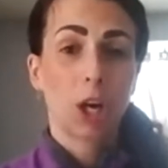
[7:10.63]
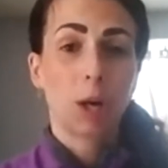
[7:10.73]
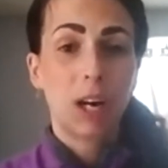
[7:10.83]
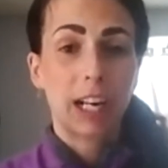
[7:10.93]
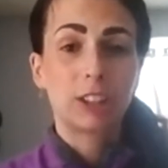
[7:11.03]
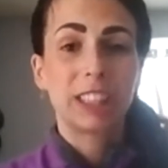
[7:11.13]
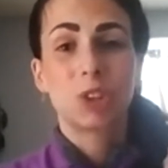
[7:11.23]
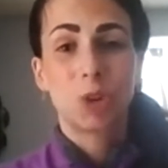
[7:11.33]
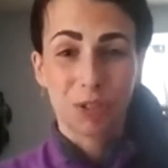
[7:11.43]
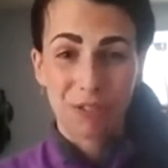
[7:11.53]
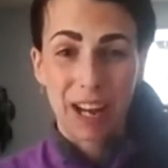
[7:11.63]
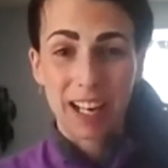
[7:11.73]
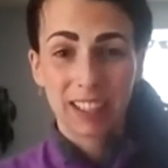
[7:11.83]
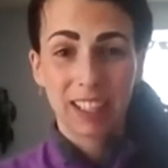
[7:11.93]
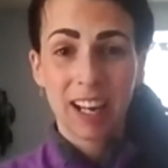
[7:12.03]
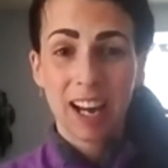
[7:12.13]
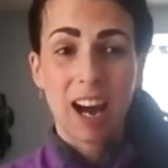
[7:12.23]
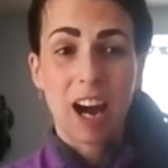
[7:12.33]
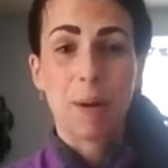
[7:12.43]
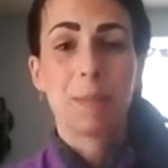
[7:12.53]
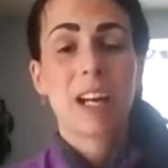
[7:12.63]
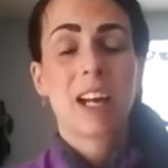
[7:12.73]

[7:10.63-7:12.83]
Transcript: carbohydrates or fat.